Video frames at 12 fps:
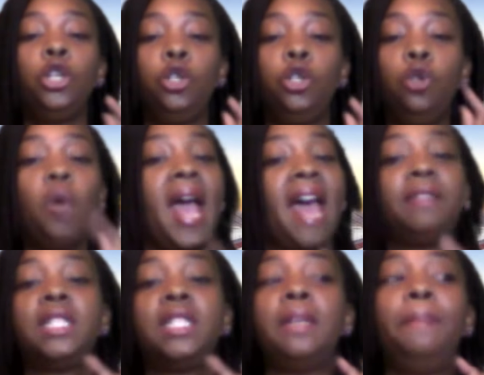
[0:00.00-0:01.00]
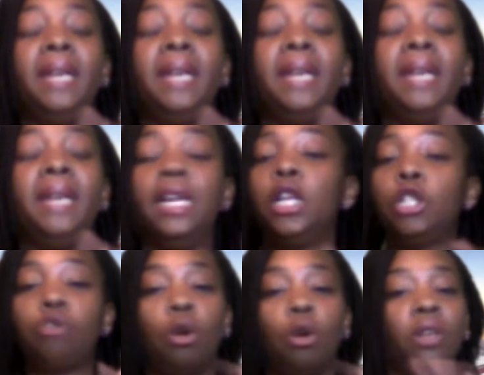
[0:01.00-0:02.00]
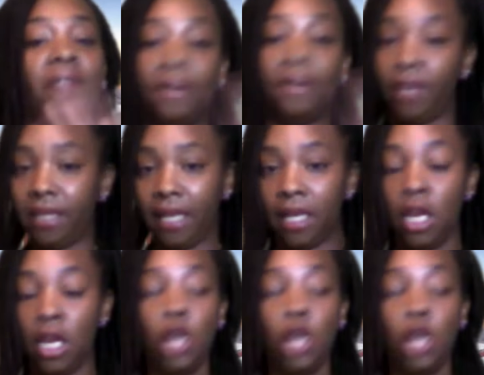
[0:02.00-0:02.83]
You have to be in control of everything.